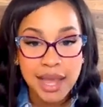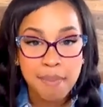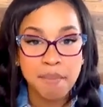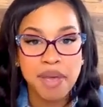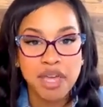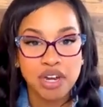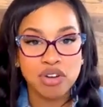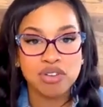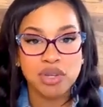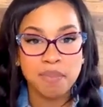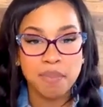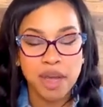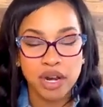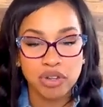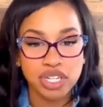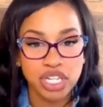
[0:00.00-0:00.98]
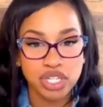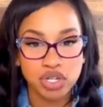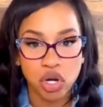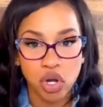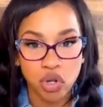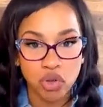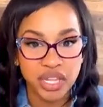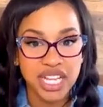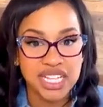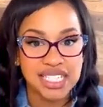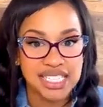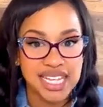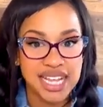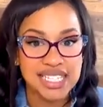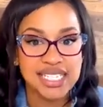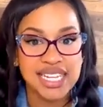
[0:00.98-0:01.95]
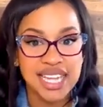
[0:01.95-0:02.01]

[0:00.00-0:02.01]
Penalties are only assessed